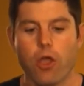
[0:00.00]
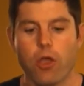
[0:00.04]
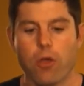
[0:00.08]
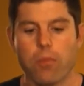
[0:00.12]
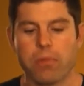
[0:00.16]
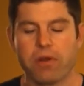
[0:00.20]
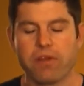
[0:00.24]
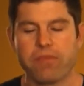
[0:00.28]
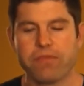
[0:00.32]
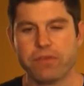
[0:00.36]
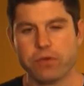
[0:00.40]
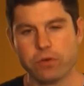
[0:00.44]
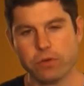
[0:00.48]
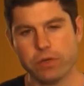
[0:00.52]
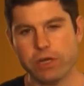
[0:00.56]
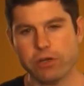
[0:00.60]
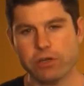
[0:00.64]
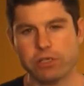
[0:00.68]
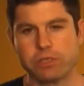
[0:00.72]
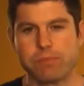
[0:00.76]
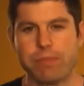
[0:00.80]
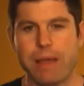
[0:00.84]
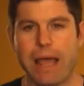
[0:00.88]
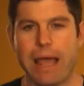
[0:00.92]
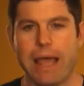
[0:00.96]
But a few
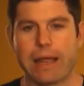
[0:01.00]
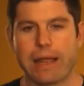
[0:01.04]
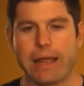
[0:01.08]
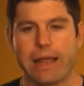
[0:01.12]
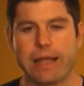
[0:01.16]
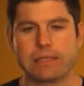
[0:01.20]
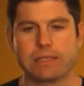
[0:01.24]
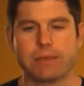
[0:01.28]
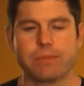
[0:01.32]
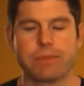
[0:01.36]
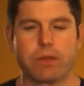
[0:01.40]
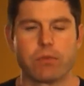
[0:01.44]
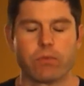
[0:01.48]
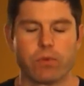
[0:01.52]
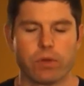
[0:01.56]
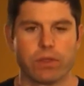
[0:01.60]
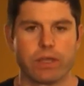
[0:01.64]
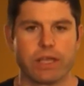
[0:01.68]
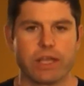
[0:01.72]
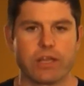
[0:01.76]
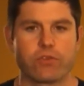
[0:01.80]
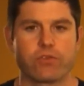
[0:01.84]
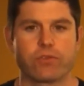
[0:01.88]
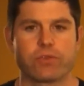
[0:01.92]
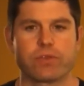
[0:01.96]
years back, I had something
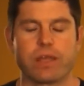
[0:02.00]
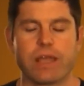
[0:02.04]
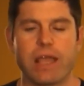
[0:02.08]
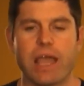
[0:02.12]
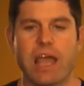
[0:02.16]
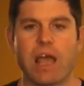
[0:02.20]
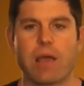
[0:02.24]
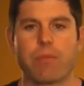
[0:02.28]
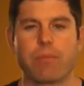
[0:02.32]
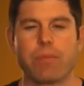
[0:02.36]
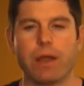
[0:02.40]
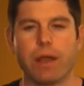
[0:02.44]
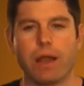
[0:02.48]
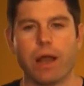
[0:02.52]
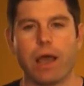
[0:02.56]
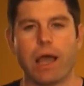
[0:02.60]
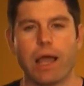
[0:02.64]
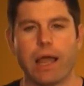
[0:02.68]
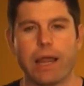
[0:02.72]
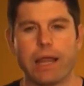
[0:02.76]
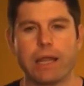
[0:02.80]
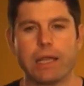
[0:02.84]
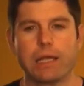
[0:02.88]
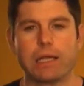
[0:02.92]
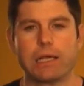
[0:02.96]
really interesting happen.
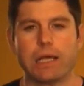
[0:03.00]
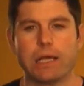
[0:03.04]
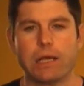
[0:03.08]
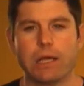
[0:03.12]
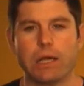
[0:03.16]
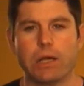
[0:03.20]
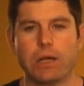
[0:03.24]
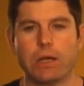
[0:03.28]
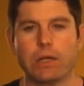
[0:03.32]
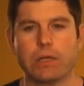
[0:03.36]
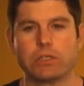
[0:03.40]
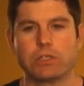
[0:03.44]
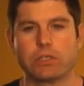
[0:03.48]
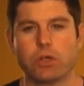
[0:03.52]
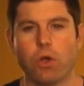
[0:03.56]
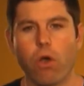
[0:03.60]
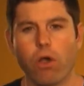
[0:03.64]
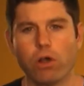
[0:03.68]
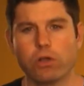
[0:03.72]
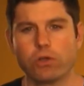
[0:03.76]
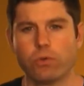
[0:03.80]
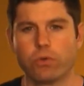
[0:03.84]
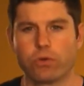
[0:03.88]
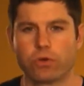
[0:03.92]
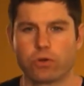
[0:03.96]
I
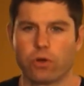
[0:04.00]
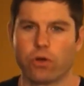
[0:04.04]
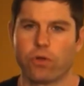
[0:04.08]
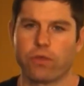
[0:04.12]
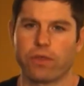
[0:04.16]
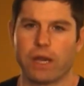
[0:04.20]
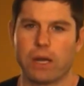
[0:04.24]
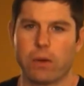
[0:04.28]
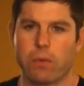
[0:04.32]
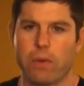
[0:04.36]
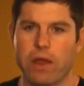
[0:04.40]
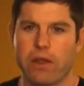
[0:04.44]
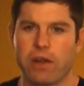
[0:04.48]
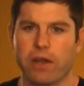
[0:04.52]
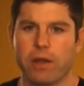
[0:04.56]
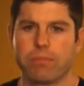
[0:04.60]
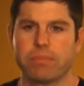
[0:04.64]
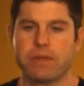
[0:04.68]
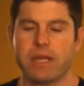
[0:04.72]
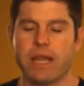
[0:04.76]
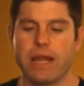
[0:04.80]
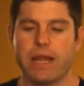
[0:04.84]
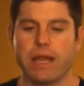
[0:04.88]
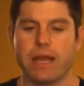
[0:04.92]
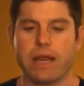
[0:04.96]
talked to a girl that I wound up
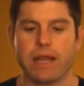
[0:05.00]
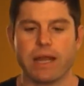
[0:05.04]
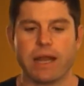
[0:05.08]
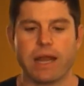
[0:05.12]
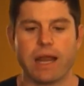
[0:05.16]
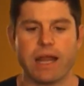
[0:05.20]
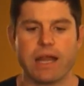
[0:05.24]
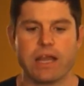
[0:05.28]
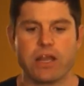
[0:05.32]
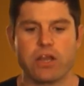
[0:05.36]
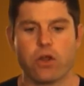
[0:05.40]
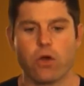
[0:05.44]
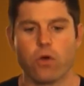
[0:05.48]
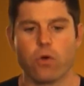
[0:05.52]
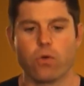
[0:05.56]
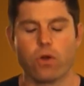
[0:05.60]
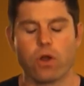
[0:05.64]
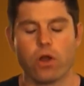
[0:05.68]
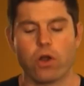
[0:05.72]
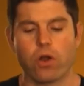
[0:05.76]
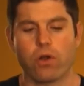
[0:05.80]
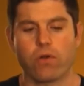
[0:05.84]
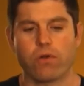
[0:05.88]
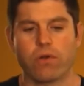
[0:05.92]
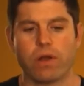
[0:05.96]
dating, and I had known
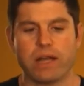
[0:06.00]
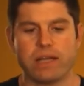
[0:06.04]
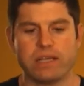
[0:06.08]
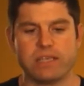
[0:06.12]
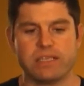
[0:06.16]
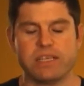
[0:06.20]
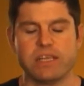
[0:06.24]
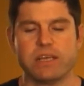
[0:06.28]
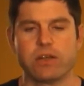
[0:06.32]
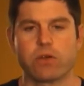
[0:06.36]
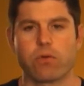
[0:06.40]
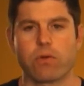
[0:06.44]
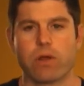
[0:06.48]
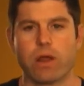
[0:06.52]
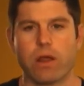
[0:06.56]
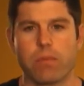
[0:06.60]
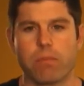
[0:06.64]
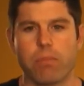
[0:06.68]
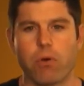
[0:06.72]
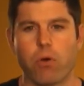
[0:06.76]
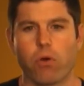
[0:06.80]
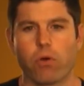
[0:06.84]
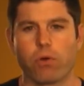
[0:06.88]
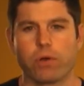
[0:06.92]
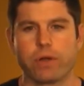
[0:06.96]
her, I had seen her around
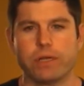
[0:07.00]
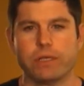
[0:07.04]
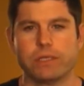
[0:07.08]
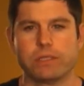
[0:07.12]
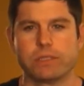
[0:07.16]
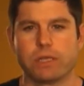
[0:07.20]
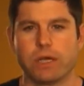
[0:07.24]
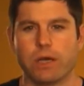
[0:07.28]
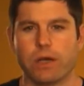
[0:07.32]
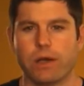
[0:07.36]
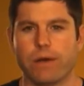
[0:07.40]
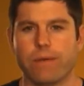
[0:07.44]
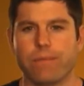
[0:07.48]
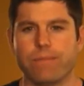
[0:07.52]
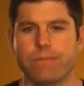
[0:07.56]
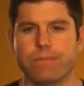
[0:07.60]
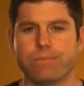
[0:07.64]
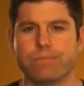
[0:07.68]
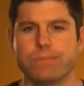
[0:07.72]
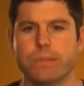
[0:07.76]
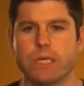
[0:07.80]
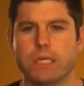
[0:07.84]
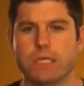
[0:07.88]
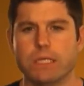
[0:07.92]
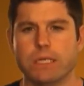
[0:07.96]
parties
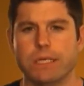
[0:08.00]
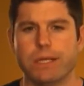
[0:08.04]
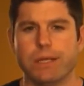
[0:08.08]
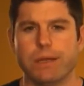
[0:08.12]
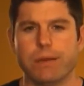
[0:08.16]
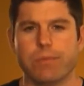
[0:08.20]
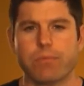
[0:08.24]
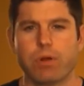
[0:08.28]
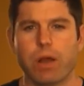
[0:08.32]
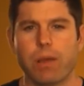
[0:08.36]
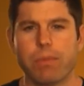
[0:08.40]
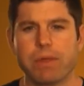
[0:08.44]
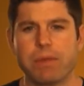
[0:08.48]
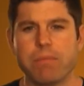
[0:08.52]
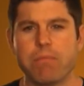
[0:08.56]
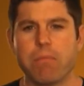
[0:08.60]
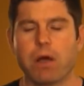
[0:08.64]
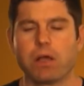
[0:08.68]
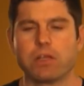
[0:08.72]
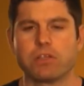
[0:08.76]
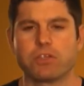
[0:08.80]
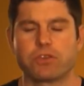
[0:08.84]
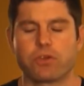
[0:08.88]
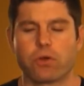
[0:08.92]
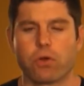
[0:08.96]
probably
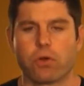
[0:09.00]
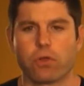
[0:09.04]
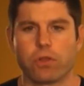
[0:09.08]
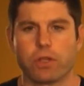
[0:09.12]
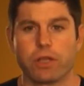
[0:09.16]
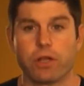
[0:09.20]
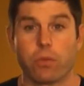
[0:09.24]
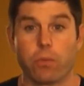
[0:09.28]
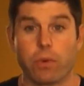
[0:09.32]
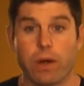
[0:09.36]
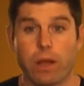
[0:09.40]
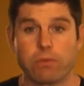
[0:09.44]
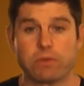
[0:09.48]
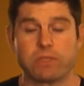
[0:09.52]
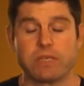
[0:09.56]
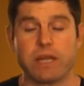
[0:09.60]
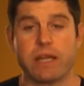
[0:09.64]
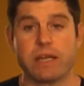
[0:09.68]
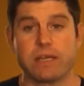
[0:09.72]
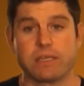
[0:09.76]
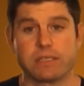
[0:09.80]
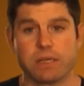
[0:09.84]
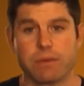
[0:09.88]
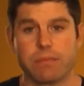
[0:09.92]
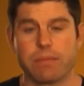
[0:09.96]
months earlier when I was
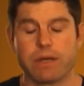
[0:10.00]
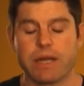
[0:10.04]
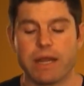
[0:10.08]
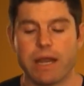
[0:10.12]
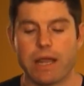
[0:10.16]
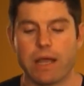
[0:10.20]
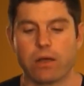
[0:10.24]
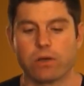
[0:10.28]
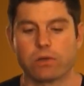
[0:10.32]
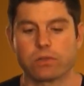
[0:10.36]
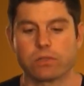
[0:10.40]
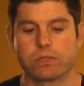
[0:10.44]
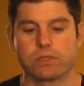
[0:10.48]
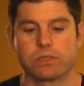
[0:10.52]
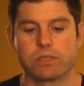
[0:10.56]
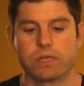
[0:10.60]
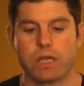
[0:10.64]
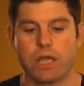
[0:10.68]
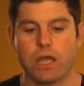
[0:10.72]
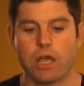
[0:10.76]
dating somebody else.